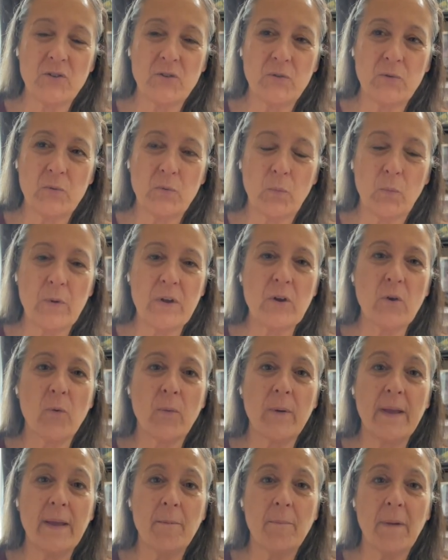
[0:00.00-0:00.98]
to
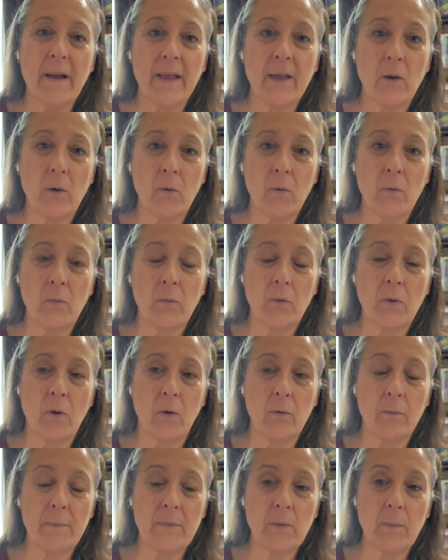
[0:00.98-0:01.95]
recreate my own
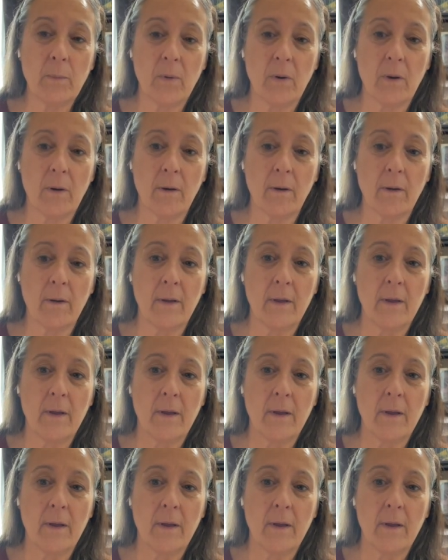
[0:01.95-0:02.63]
oatmeal bar.